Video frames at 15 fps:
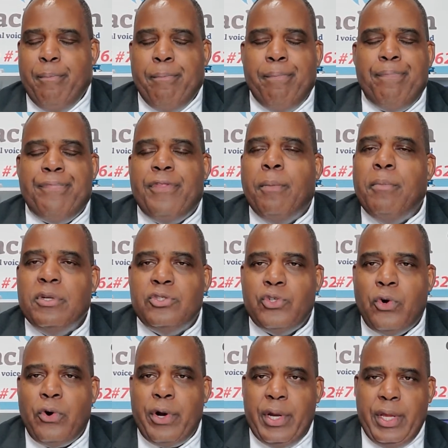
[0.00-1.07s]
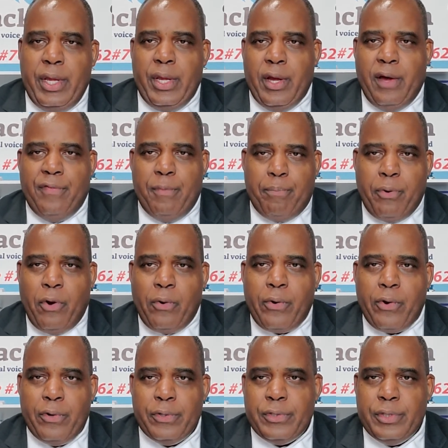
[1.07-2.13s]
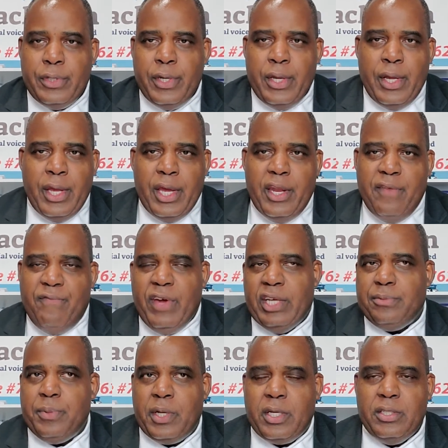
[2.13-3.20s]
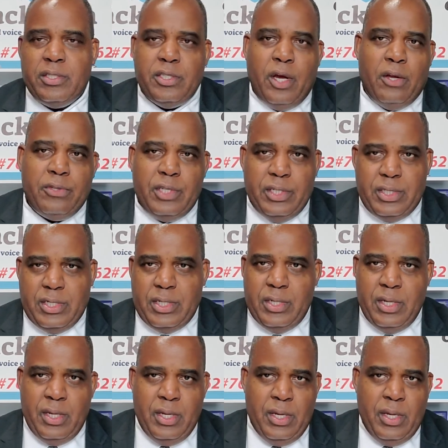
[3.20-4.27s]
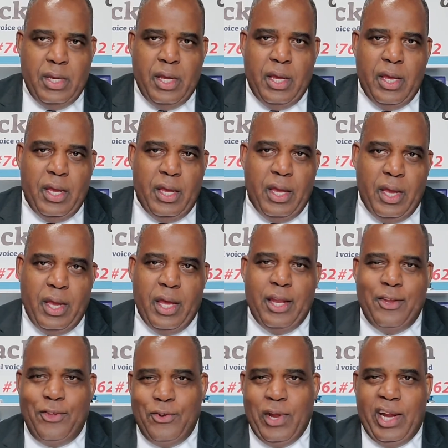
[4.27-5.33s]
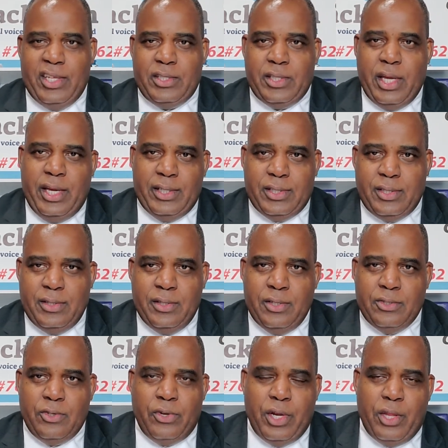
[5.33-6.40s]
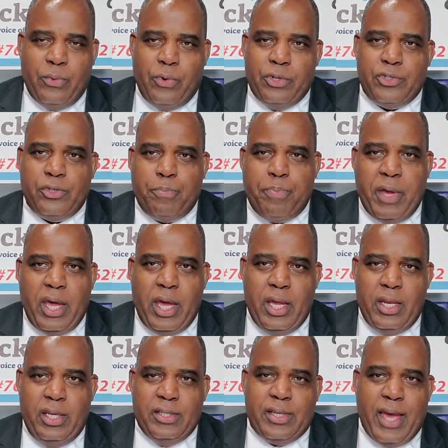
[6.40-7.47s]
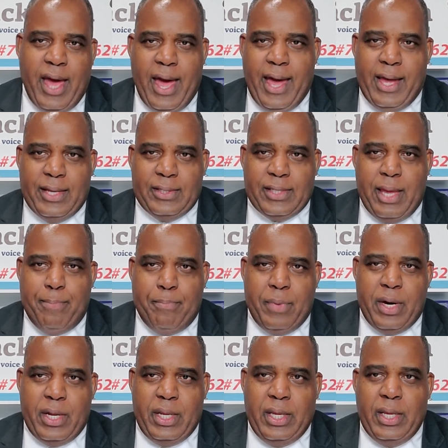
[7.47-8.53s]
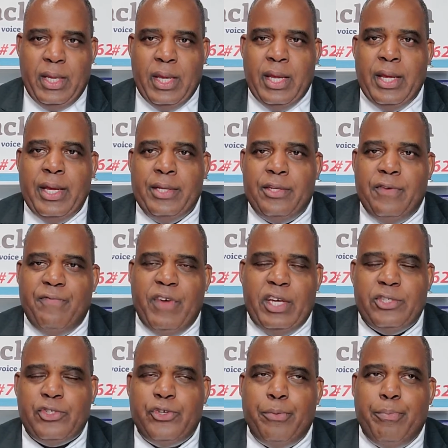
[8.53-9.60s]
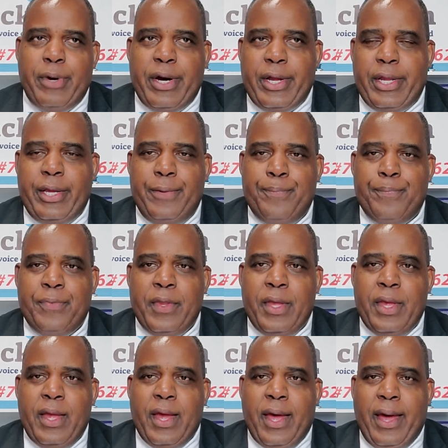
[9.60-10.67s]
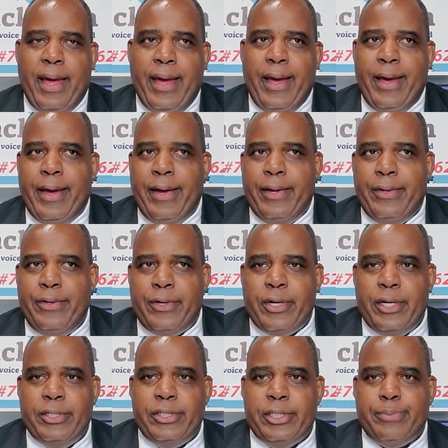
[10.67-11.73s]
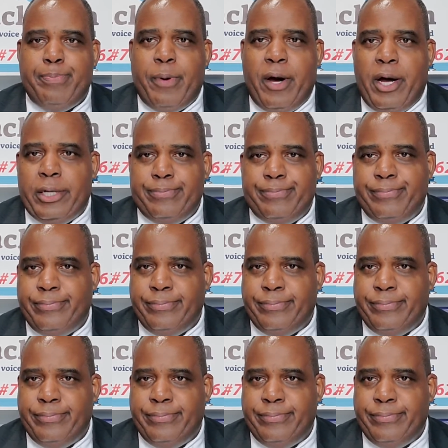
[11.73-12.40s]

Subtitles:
the majority of the brokers and investment consultants in the United States. So in other words, you're paying these guys that money to invest your money, and you could have just bought